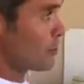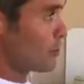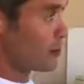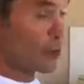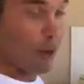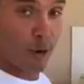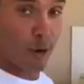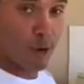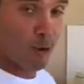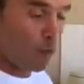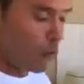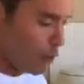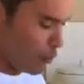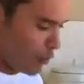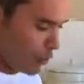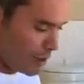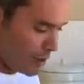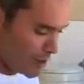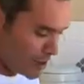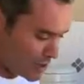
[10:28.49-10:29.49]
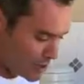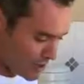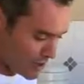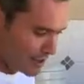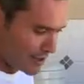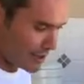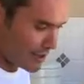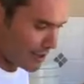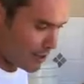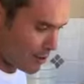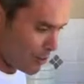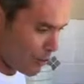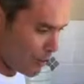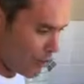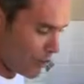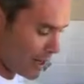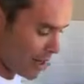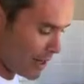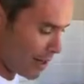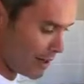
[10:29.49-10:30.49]
stone walls
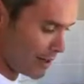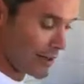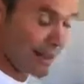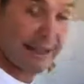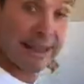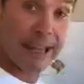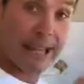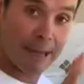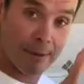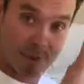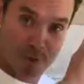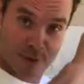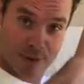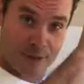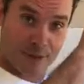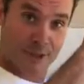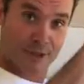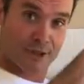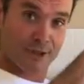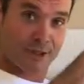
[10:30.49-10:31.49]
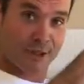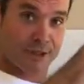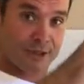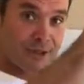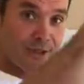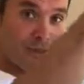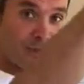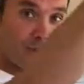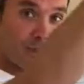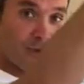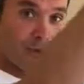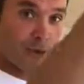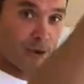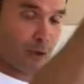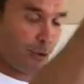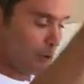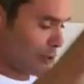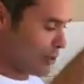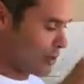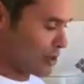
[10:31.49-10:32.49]
where the capers
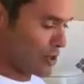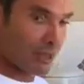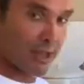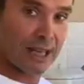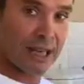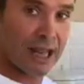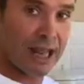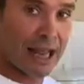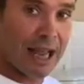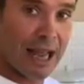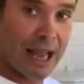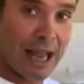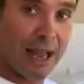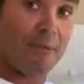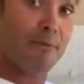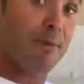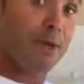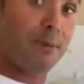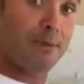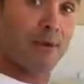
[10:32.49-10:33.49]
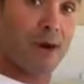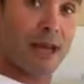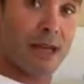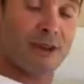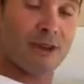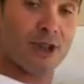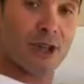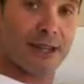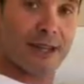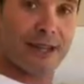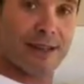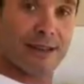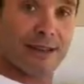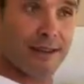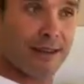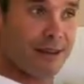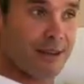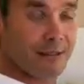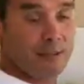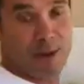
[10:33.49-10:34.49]
grows. And people actually,
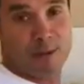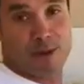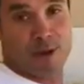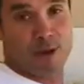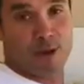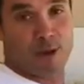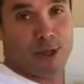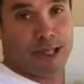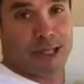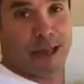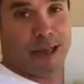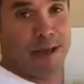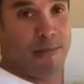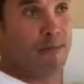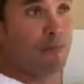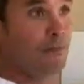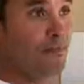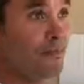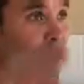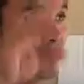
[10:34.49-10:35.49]
I remember doing that,